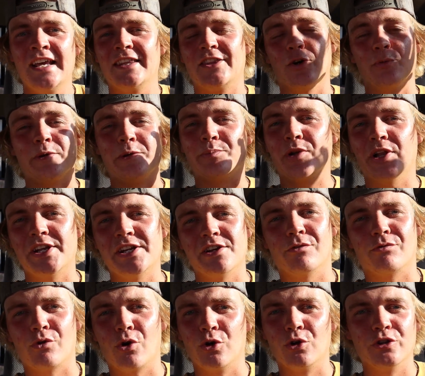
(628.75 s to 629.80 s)
There'll be plenty
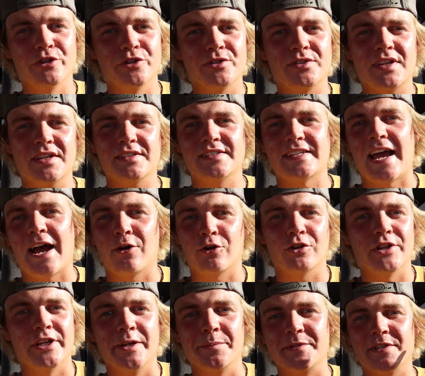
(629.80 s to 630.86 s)
of rollers, sound
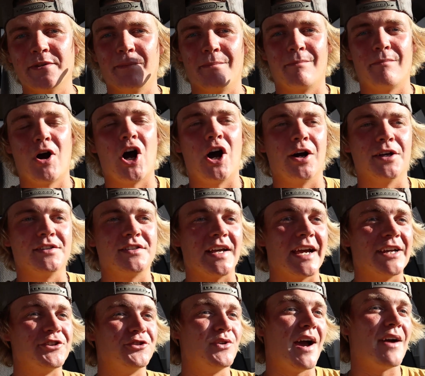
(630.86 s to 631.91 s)
clips, mods.
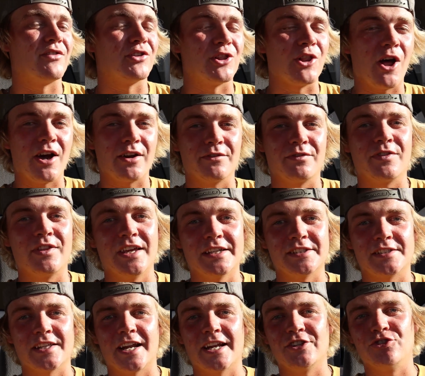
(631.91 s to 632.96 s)
I do have a lot of
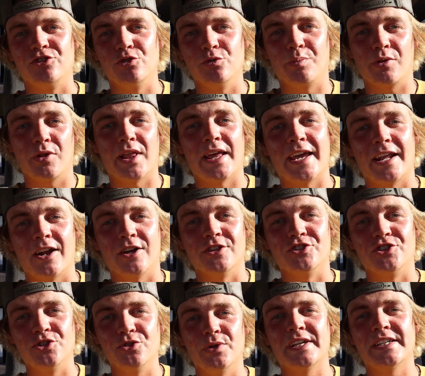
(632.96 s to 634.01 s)
things that I do plan on
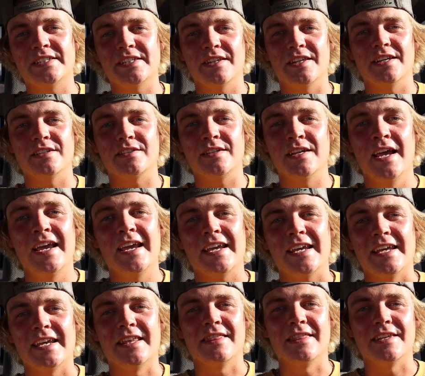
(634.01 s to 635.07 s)
doing to this
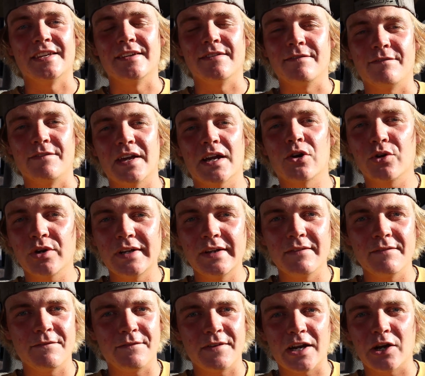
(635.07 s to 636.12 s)
in the very,
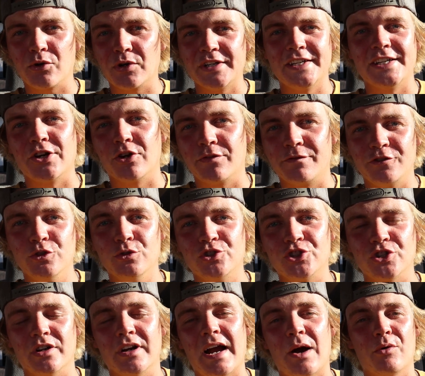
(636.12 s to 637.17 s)
very near
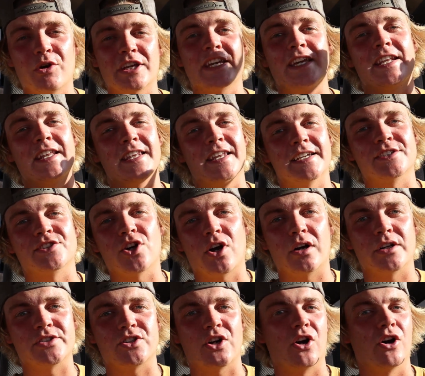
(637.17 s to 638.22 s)
future. I want to get an
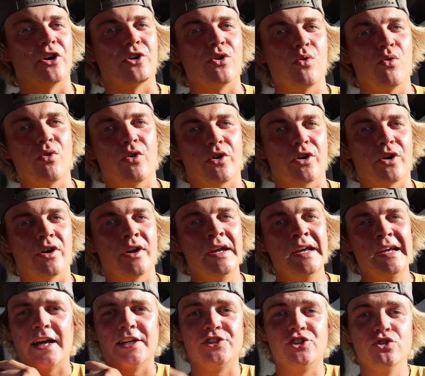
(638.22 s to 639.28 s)
exhaust on order.
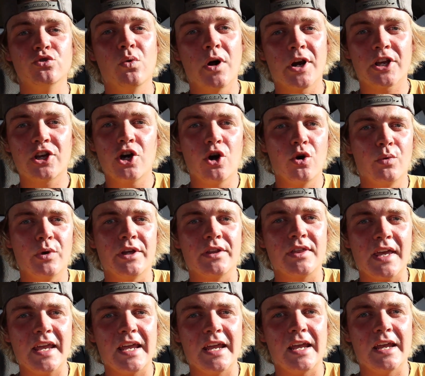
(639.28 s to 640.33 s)
I do want to go
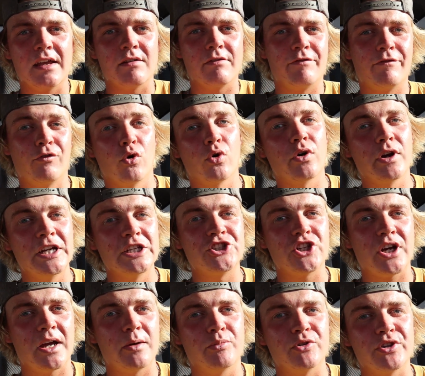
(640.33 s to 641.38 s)
with a 4-inch,
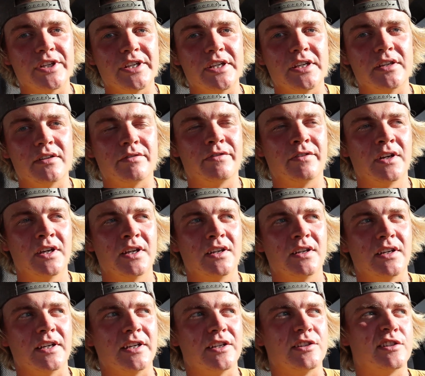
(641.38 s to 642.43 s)
I believe,
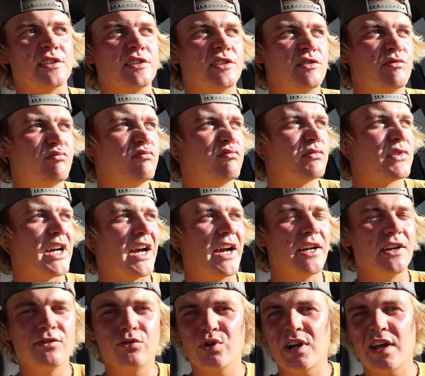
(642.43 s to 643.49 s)
is
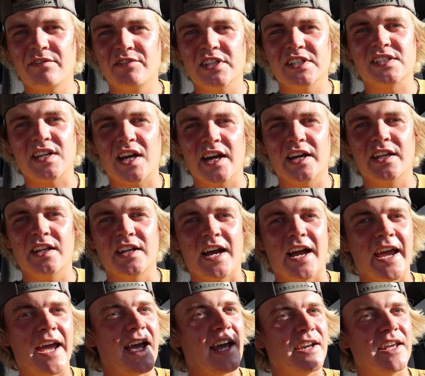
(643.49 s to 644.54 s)
kind of what I've decided. I
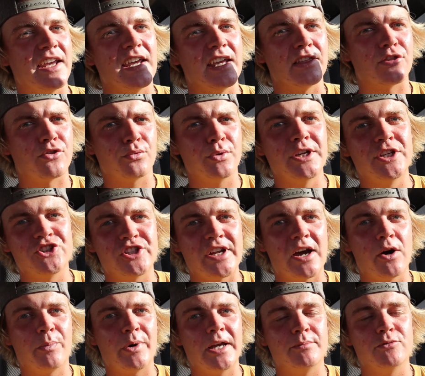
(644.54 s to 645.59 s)
had a 3-inch
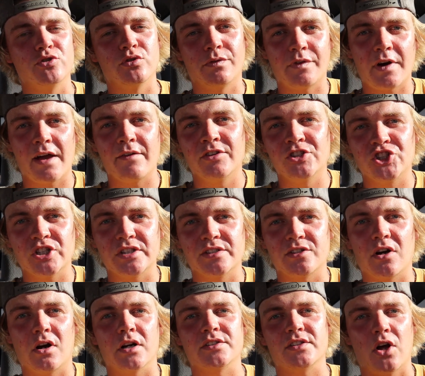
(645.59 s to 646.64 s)
downpipe to a 5-inch
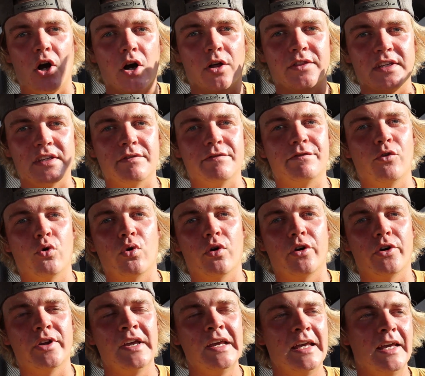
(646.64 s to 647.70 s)
exhaust on the
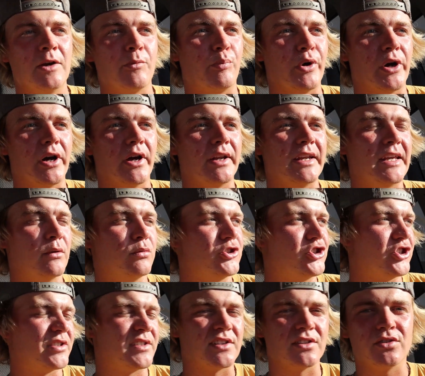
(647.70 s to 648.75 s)
Ford, but it was
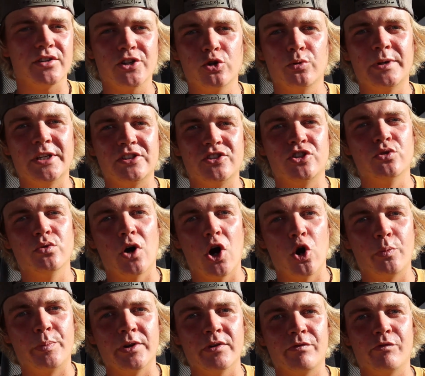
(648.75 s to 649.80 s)
just a little bit too
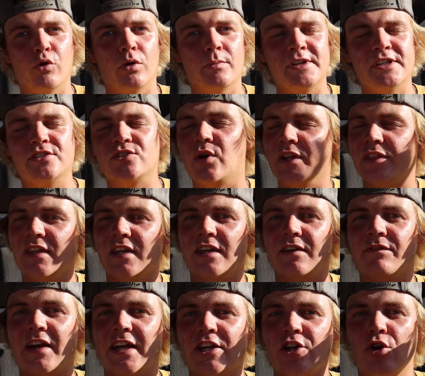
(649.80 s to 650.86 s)
open for me. So I think
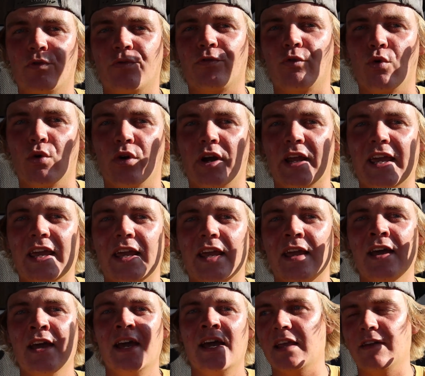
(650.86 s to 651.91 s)
if I go for a
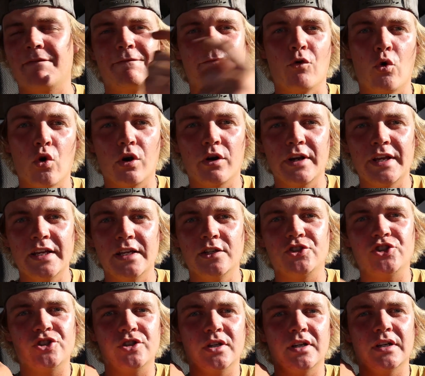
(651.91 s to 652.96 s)

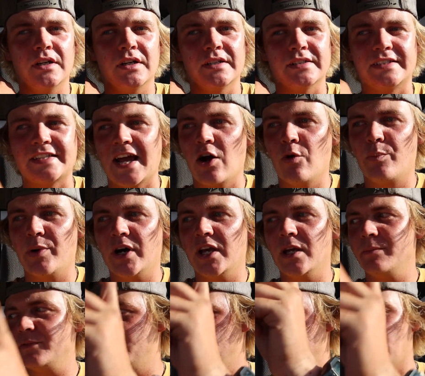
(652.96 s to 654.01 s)
4-inch
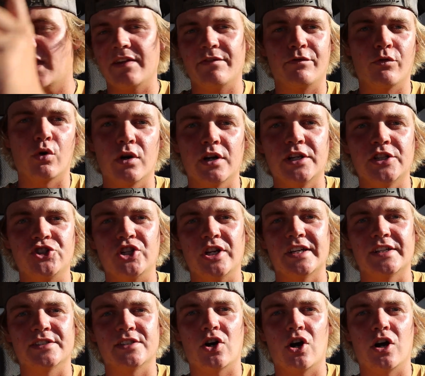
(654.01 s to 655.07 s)
downpipe to a 4-inch
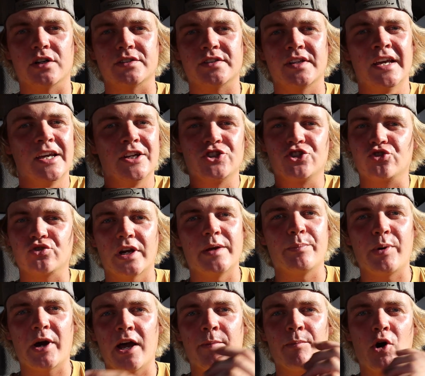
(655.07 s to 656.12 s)
exhaust, straight
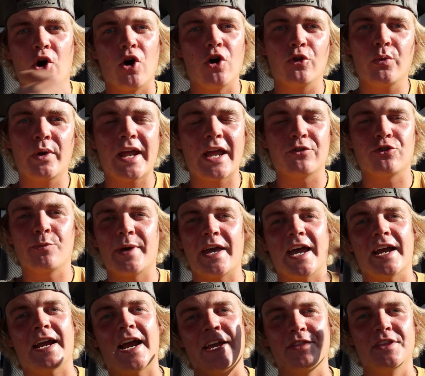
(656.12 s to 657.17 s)
pipe all the way out the
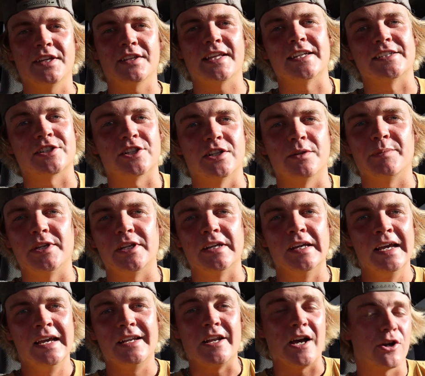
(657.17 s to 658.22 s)
back, I think that's going to be
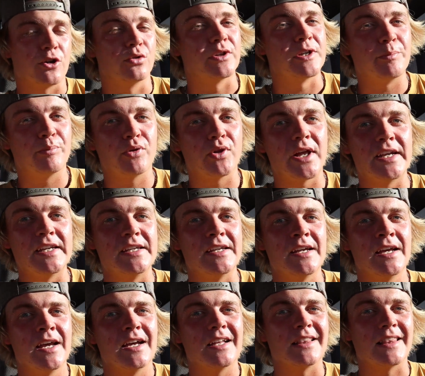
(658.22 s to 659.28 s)
not only plenty
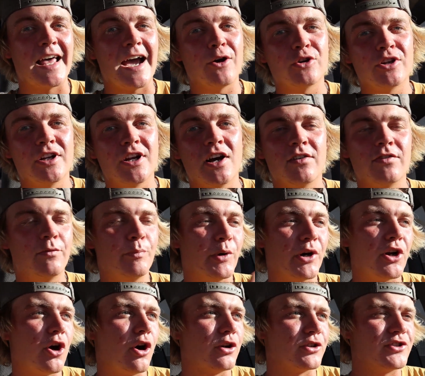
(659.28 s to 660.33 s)
loud enough,
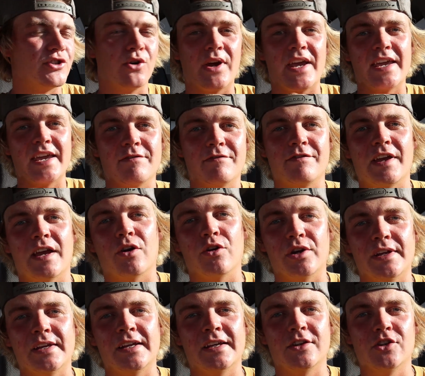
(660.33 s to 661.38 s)
but also
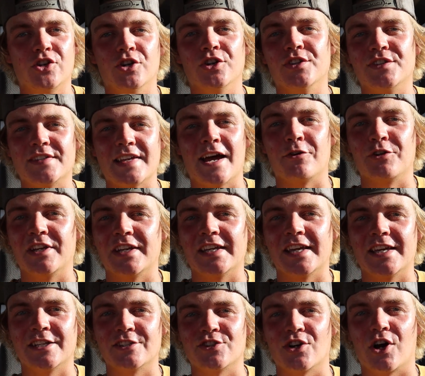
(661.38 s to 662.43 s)
very good sounding
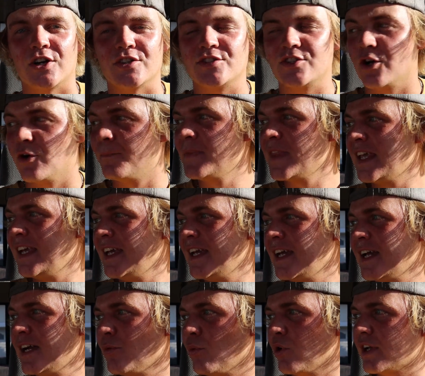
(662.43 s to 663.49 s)
exhaust. So
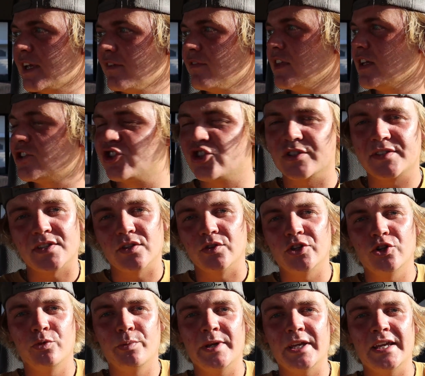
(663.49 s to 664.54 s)
we'll give this just a
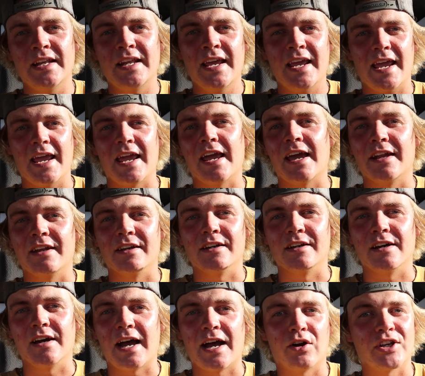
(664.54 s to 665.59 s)
little bit, and
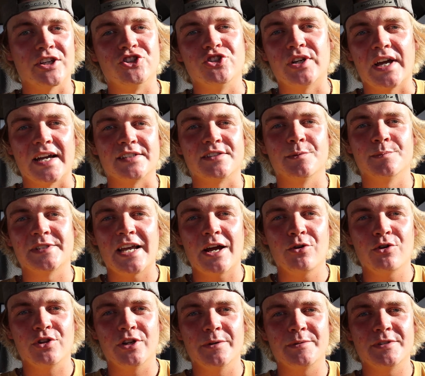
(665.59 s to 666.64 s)
I'll get you guys some
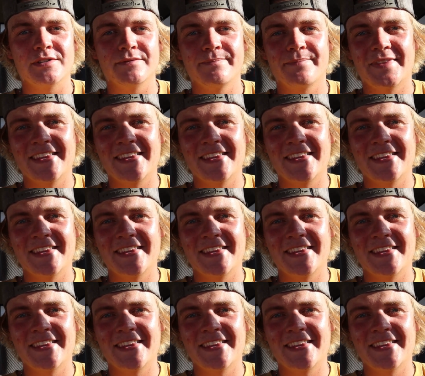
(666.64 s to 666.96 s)
sound clips.